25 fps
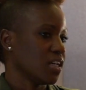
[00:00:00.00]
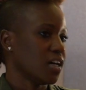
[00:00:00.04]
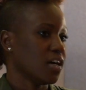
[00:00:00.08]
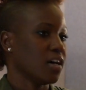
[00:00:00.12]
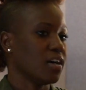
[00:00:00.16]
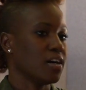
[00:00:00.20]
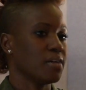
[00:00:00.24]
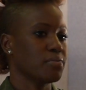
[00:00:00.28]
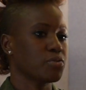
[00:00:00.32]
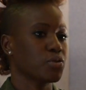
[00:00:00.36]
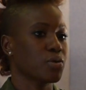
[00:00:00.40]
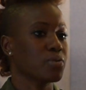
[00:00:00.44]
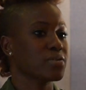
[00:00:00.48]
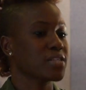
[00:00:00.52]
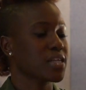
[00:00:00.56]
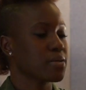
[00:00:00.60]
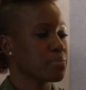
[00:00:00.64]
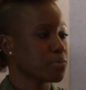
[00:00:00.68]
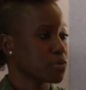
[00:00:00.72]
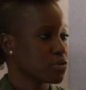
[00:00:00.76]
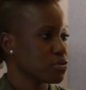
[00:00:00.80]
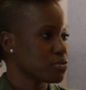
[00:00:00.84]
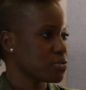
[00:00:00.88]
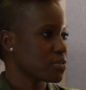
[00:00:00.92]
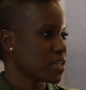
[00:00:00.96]
Um, so I was
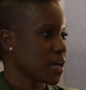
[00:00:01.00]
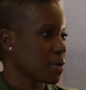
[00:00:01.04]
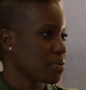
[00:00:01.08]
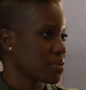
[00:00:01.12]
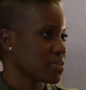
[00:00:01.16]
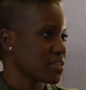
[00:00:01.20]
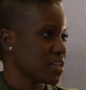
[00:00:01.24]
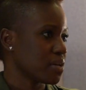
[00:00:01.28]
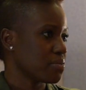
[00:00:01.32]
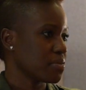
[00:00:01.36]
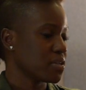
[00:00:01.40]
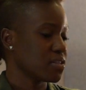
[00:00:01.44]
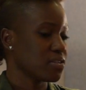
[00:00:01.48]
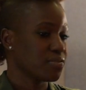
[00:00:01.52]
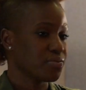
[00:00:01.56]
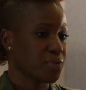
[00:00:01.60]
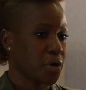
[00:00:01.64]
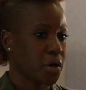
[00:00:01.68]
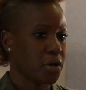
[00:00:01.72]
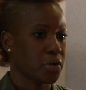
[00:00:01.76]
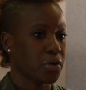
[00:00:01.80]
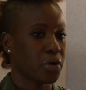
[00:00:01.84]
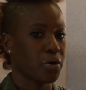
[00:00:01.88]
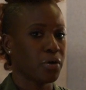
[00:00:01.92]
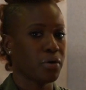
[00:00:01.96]
able to do that with Demi
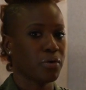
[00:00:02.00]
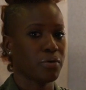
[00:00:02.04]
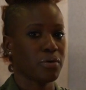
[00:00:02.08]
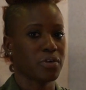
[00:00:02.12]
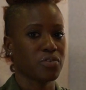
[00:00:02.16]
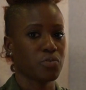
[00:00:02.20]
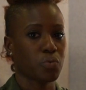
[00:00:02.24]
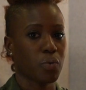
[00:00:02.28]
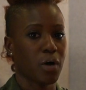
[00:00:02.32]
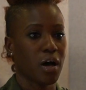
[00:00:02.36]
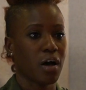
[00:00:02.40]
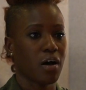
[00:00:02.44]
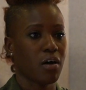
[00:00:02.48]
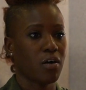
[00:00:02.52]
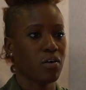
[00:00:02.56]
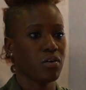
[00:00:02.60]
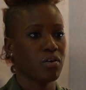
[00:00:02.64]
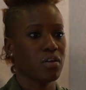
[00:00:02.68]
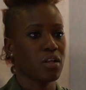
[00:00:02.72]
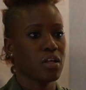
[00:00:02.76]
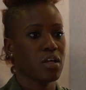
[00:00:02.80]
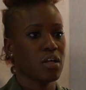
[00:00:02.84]
Lovato as well.